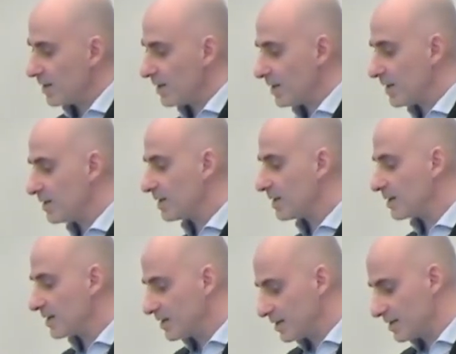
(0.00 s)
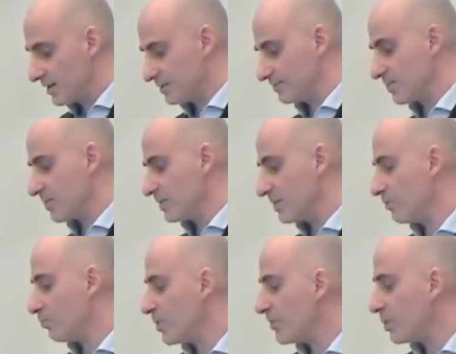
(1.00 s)
And
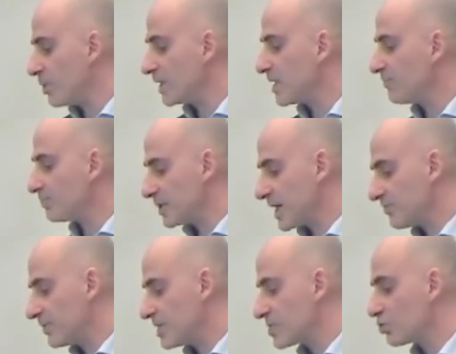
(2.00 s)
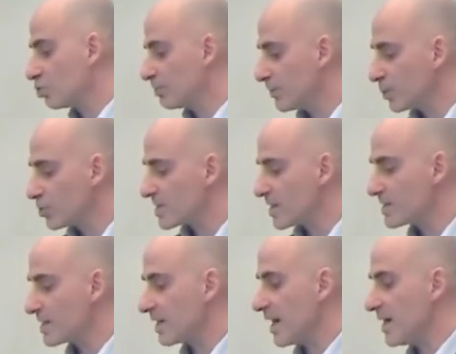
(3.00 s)
we will give preference to proposals
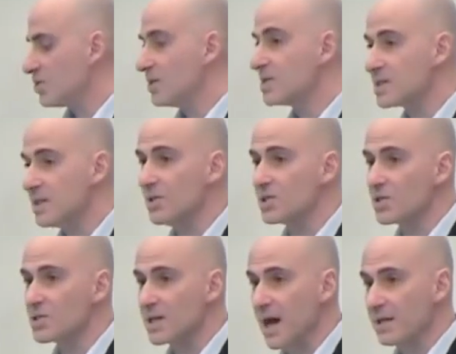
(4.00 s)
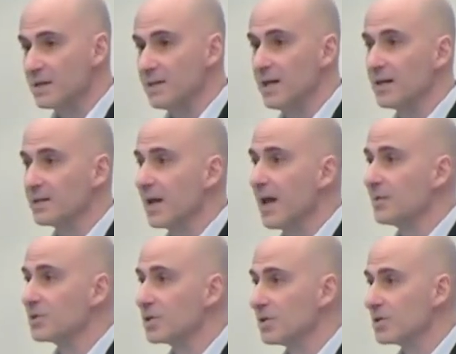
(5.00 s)
engaging civil society at
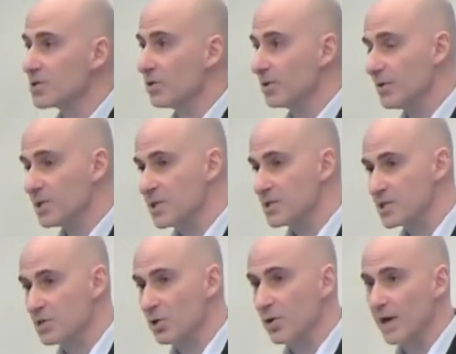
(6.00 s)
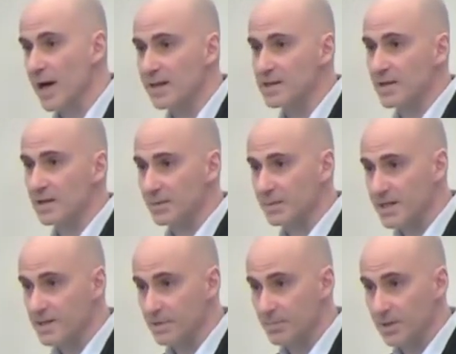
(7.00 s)
large. So there is no exact
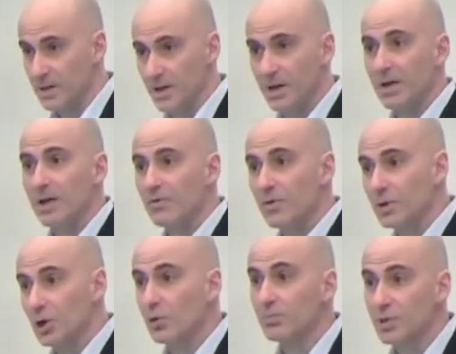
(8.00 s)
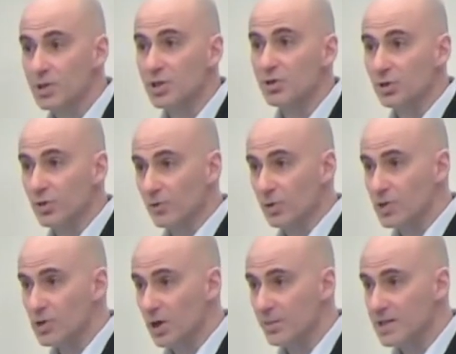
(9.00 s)
recipe for the composition of
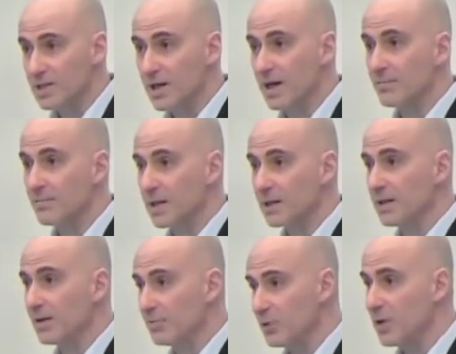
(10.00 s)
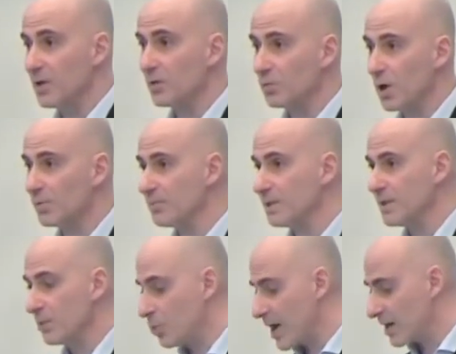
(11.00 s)
consortia, but uh, we warmly
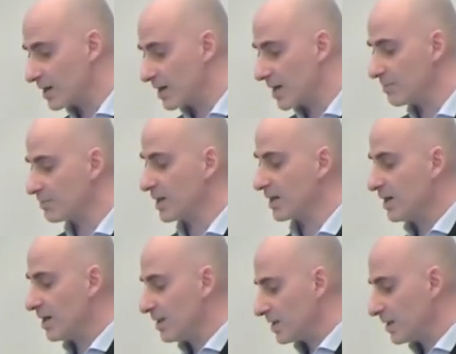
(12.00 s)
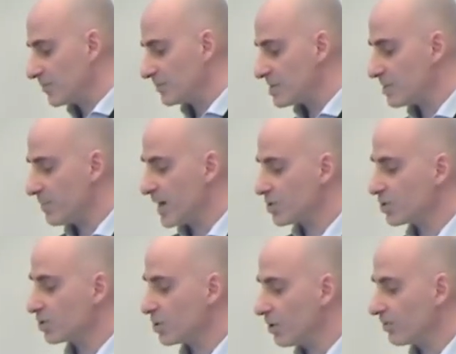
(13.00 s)
welcome uh, the
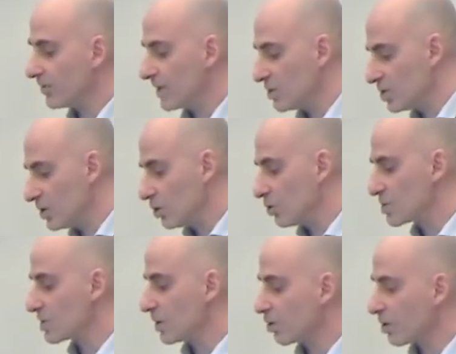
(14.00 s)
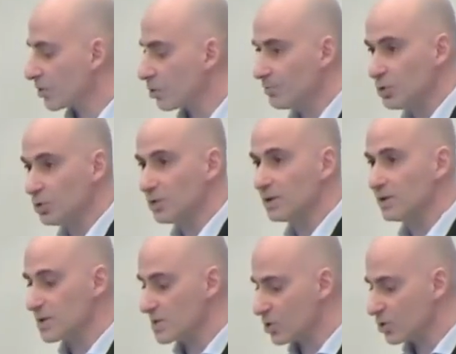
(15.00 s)
participation of NGOs, local
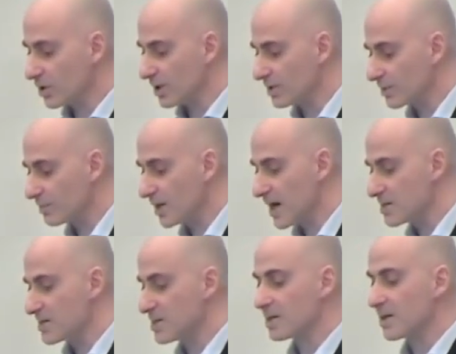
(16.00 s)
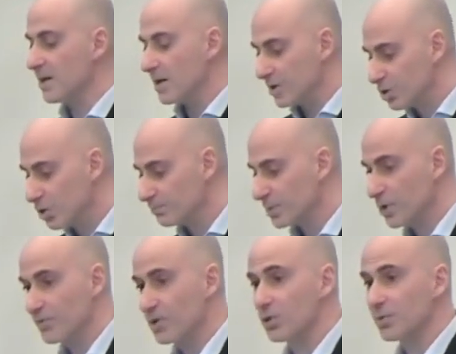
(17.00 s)
communities, social enterprises,
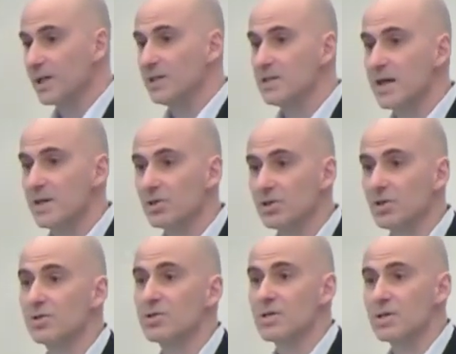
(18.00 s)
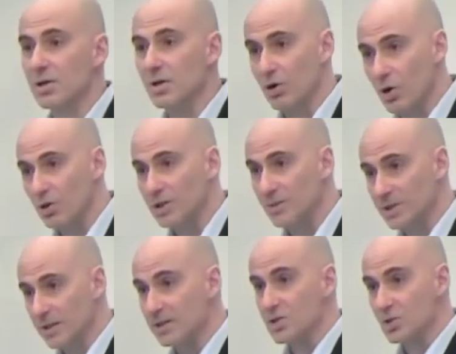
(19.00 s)
non-profit organizations, uh, other
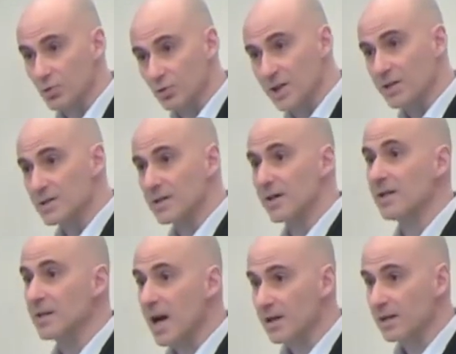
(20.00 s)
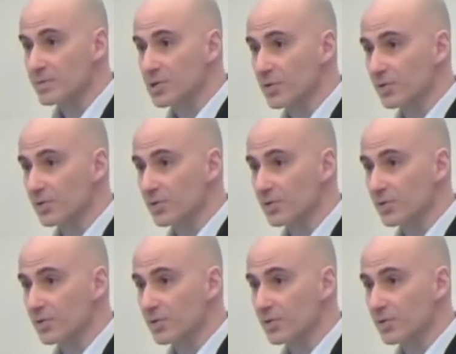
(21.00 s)
than students and others.